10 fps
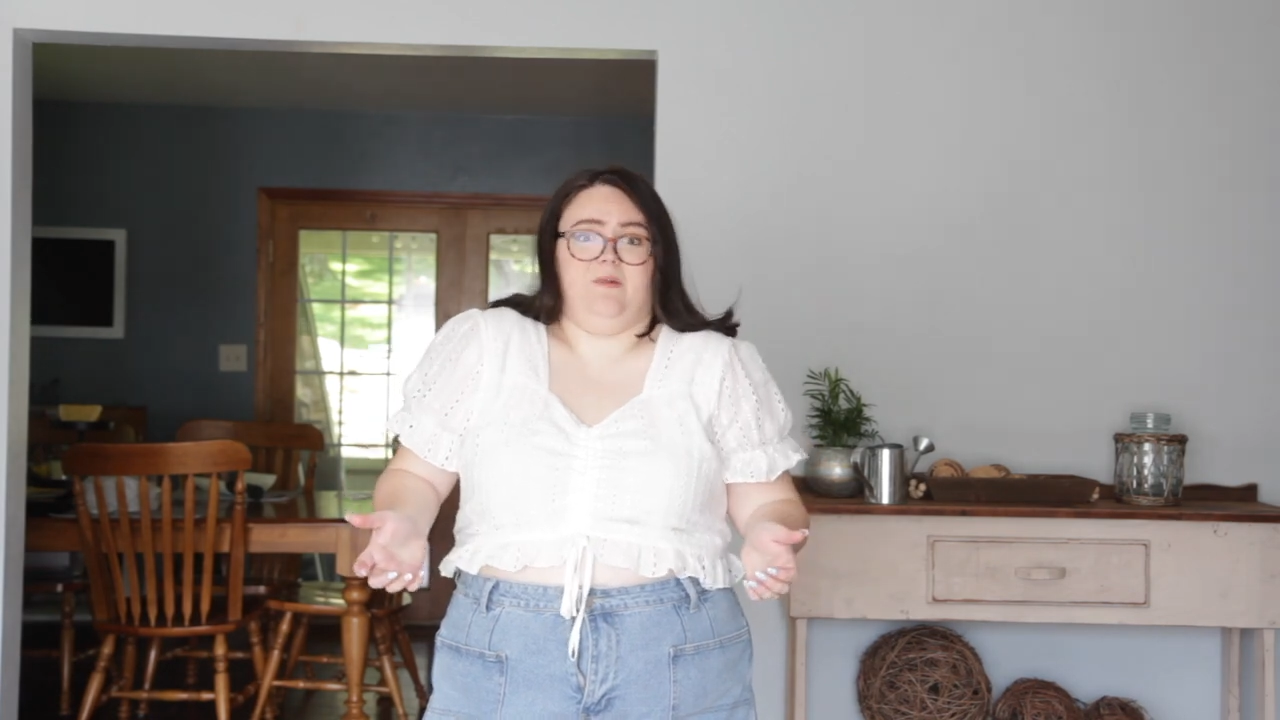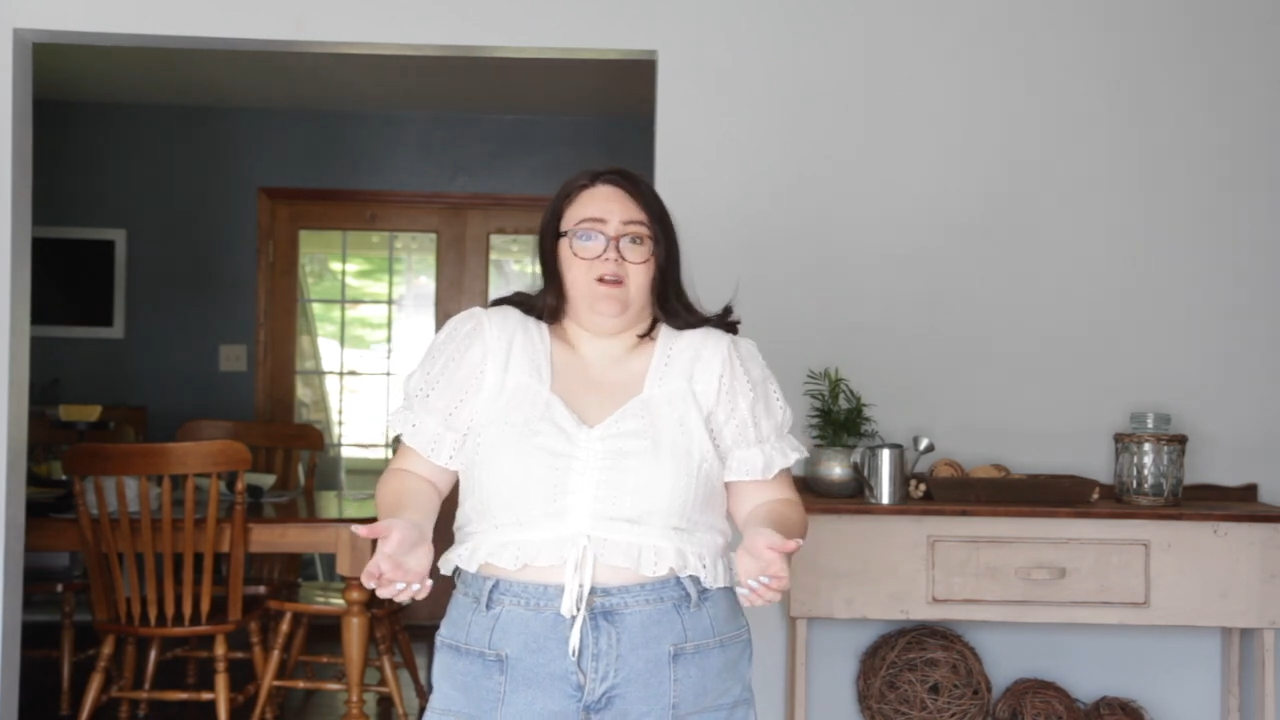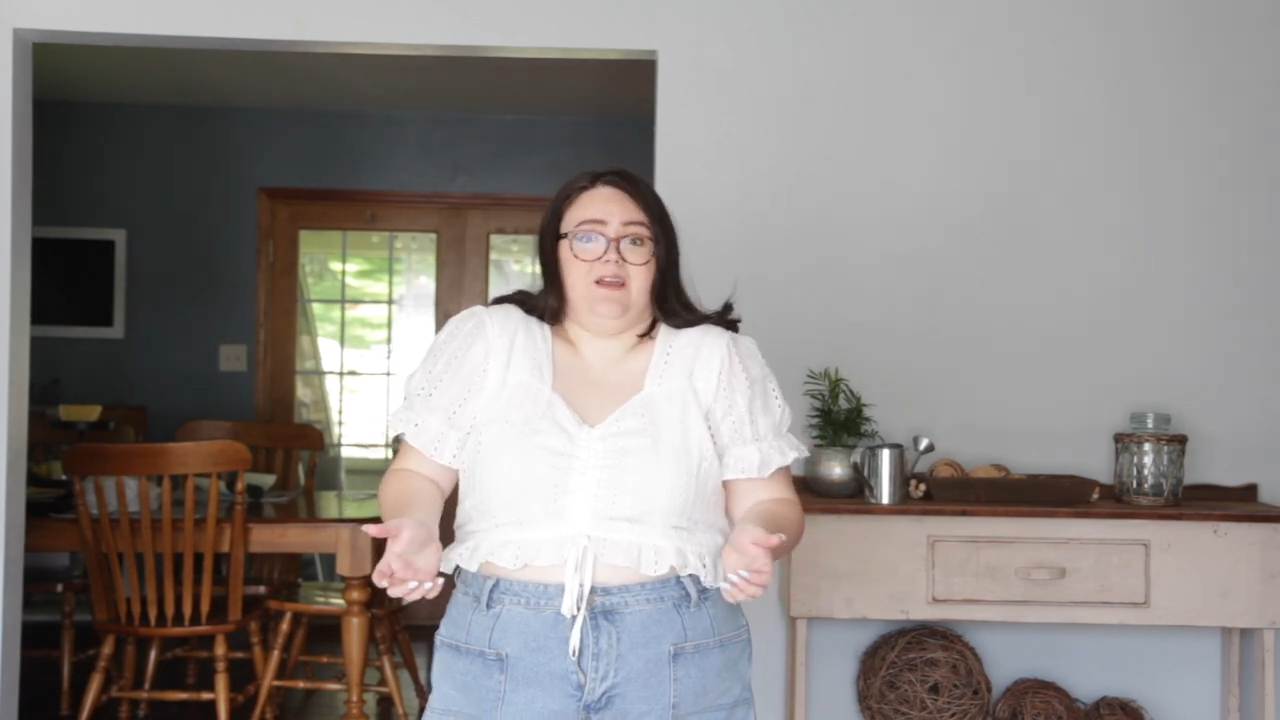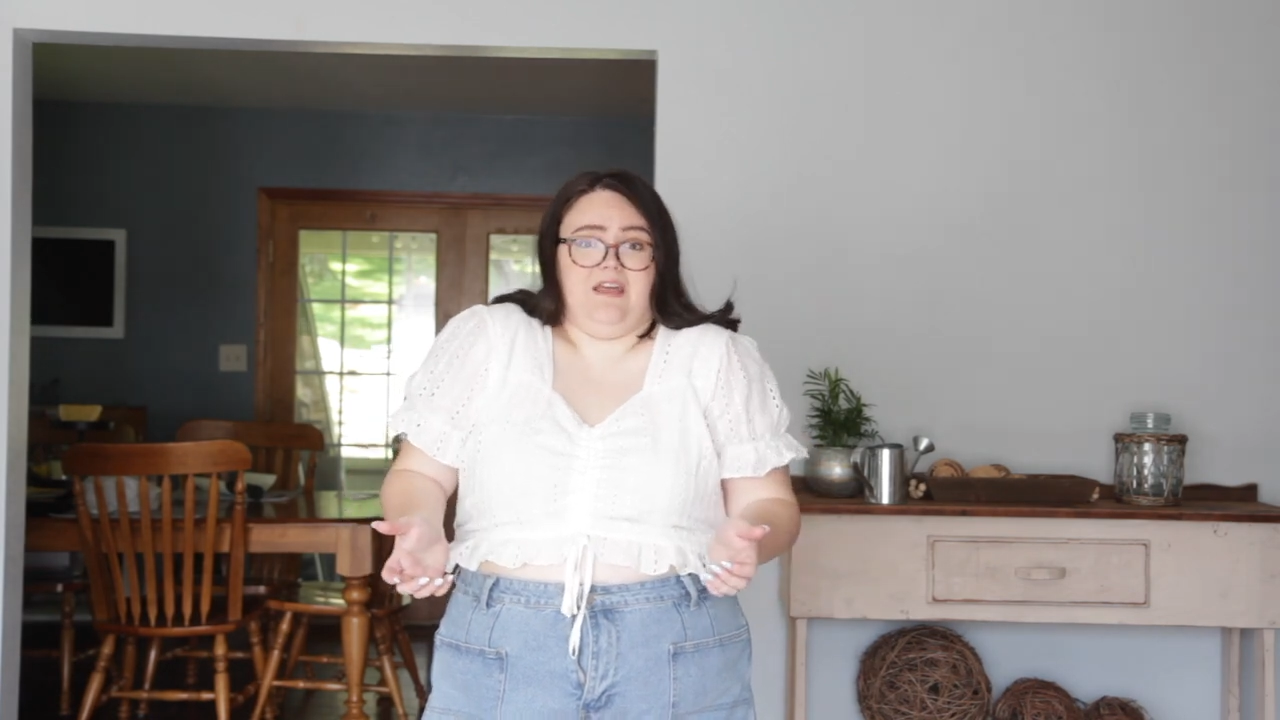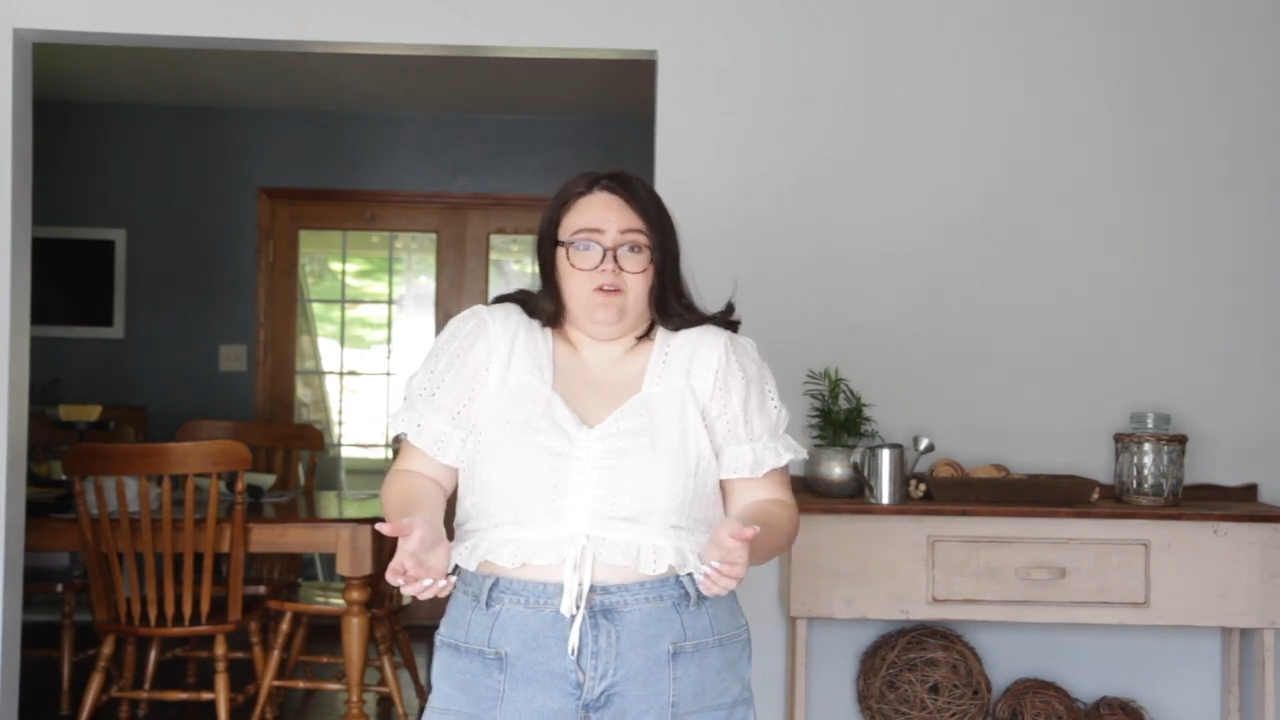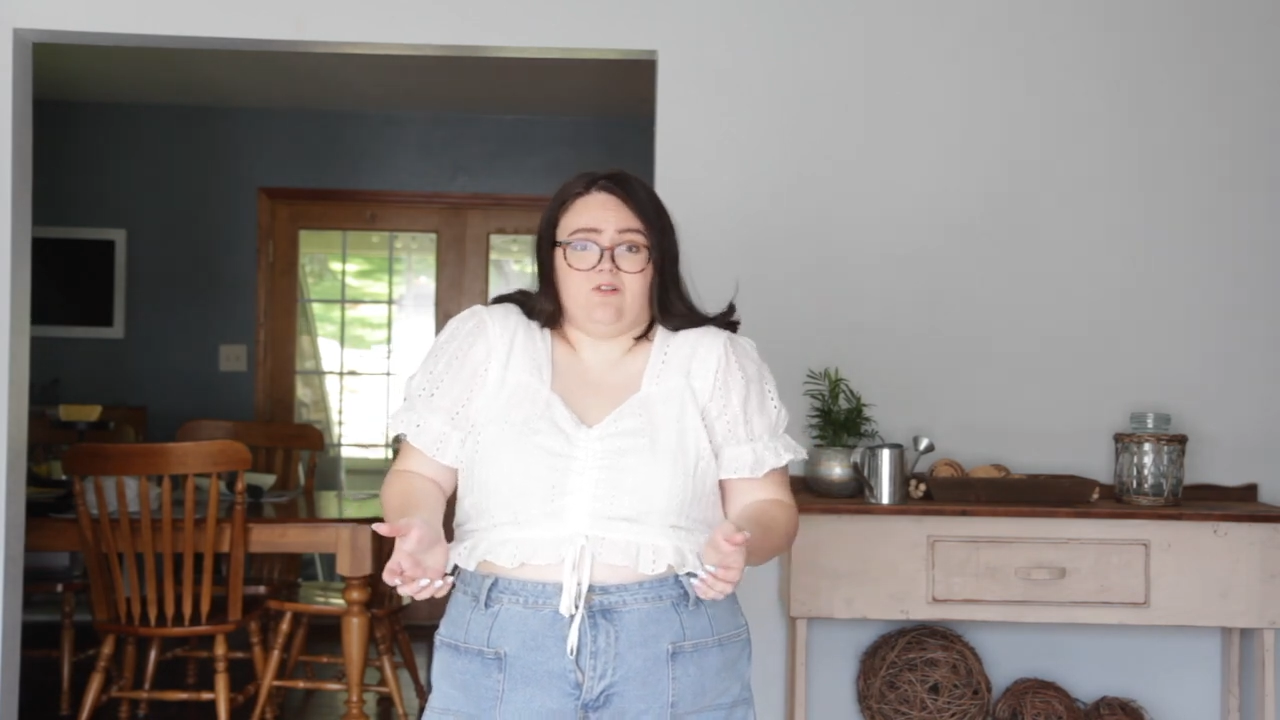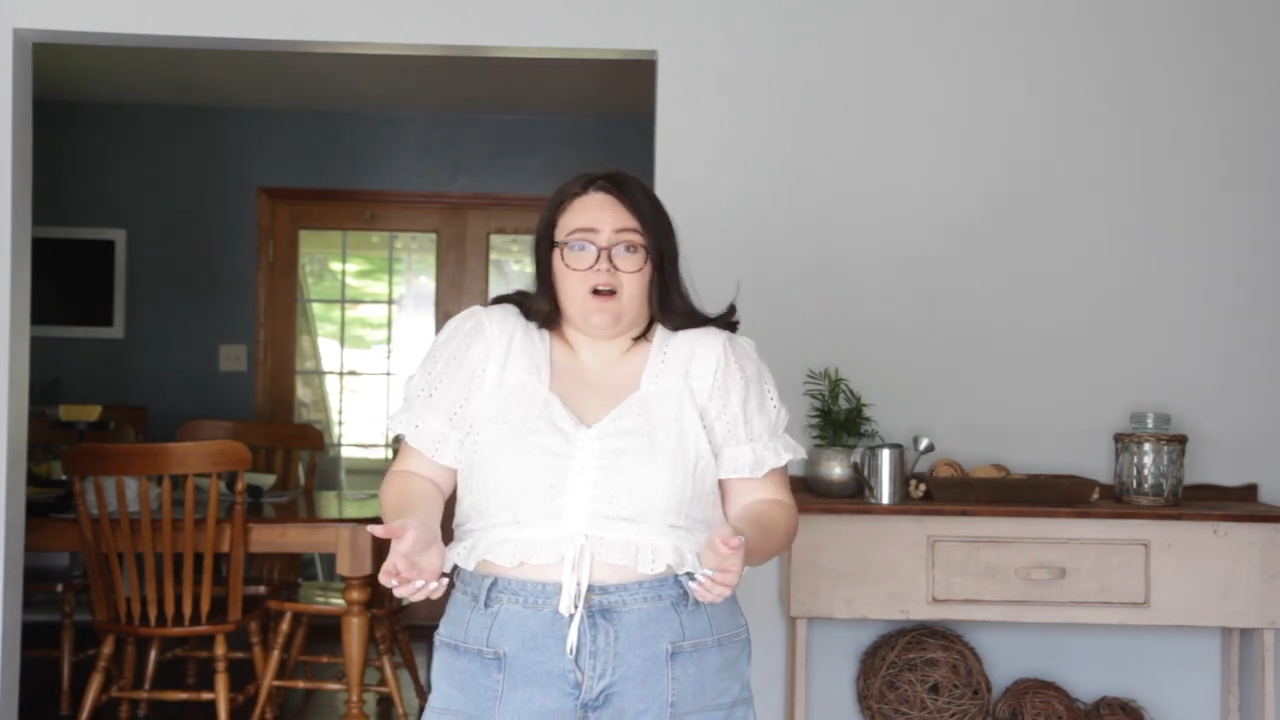American Eagle,